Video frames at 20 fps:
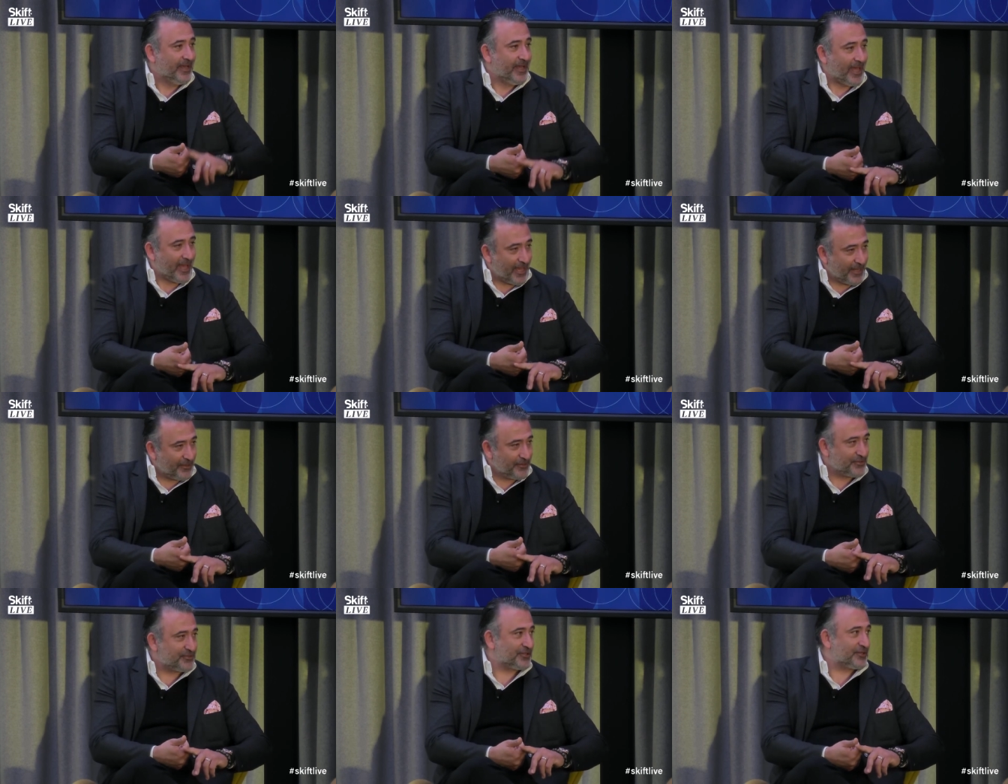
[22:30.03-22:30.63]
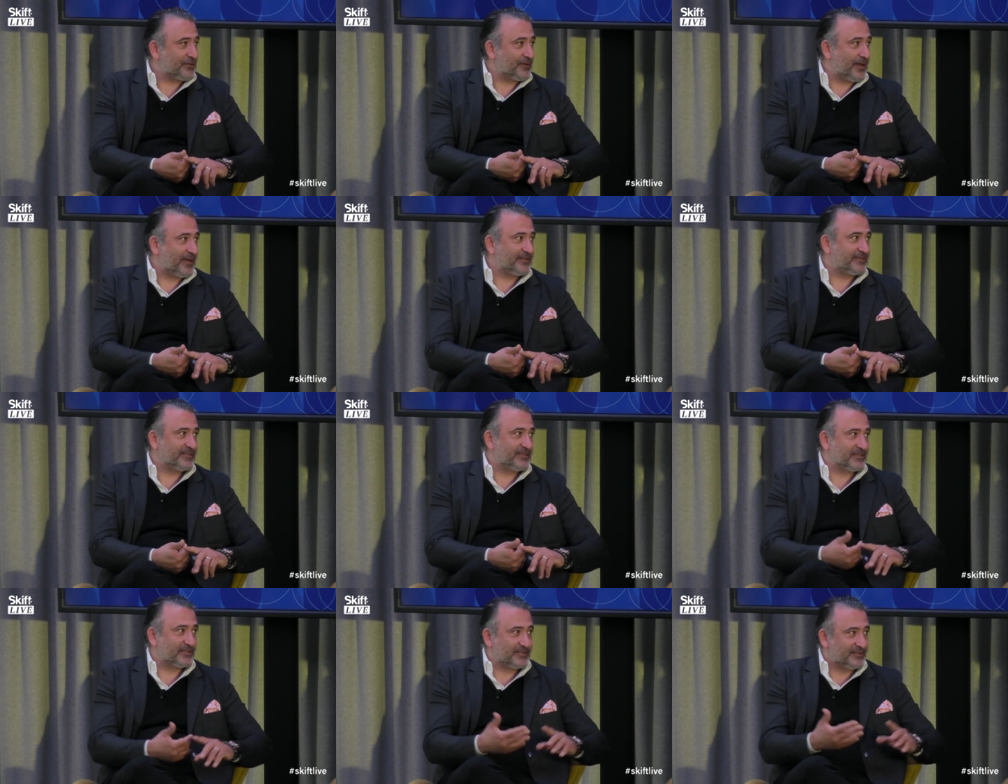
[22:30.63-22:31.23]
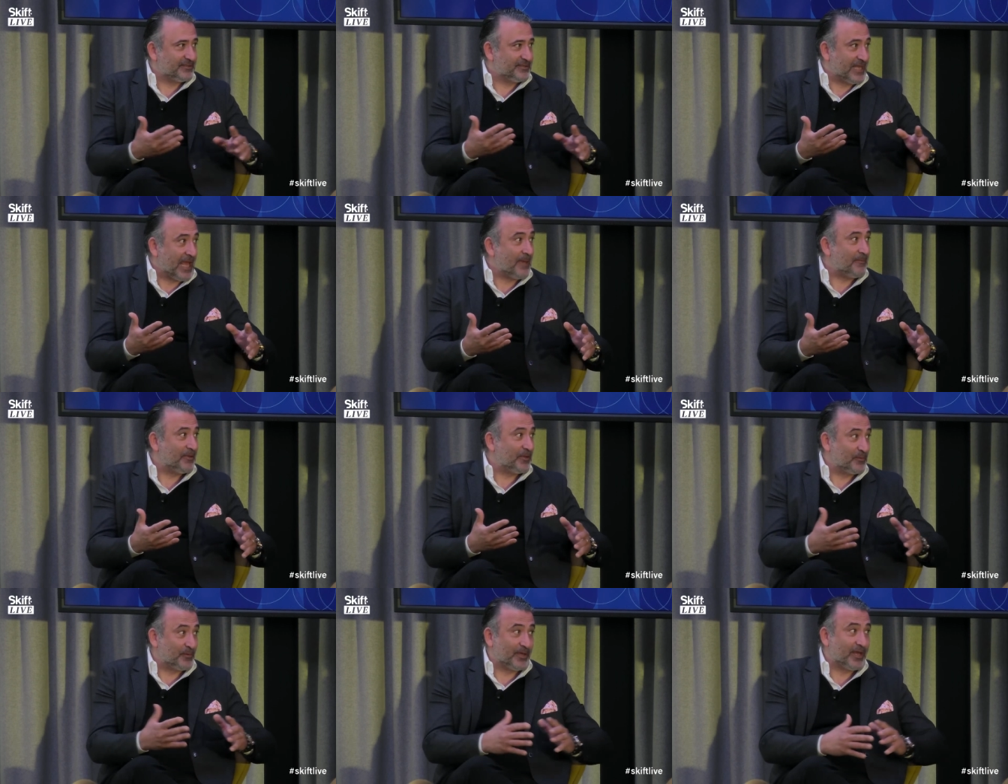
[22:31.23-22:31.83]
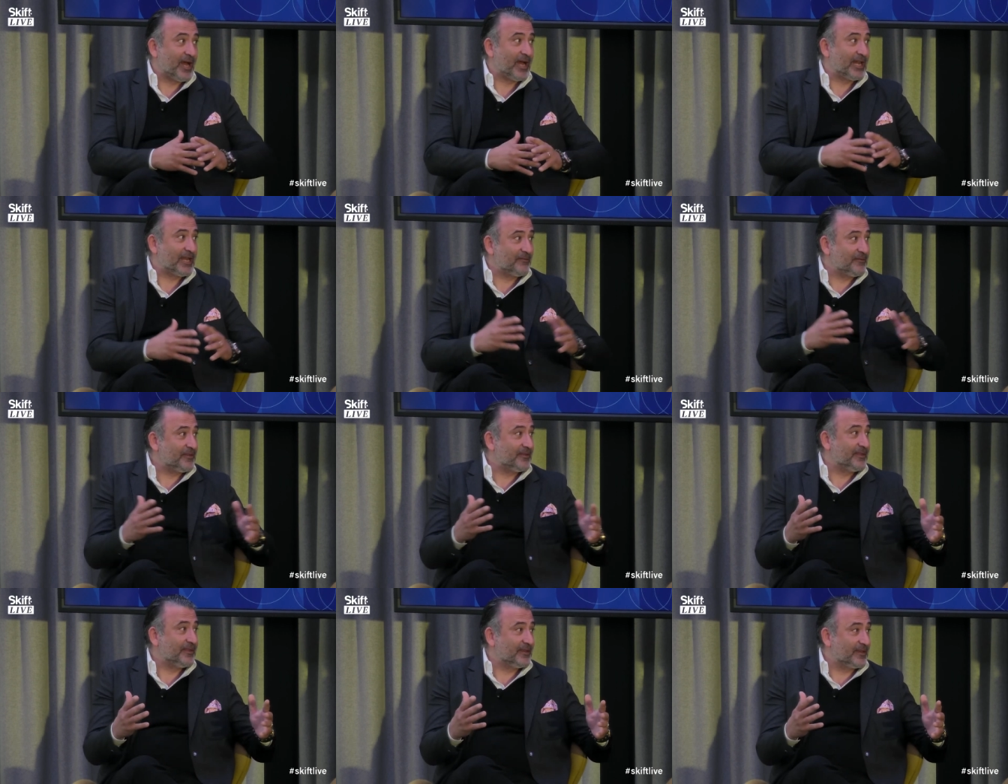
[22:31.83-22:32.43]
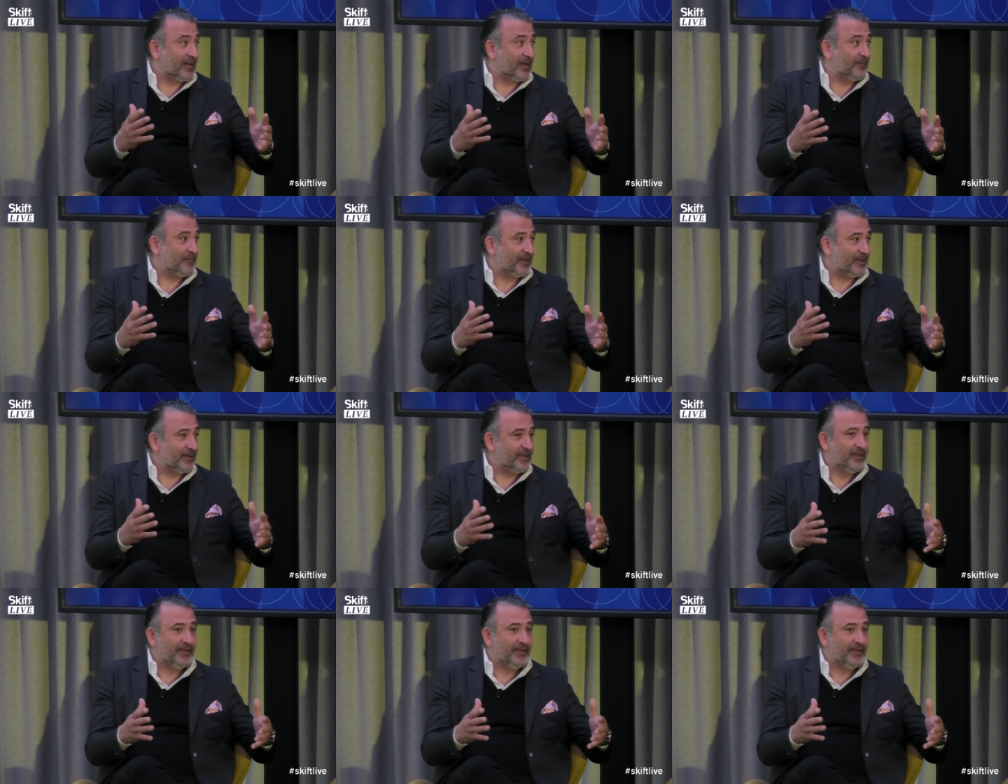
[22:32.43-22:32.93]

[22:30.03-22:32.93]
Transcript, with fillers: energy crisis, name it, we got everything coming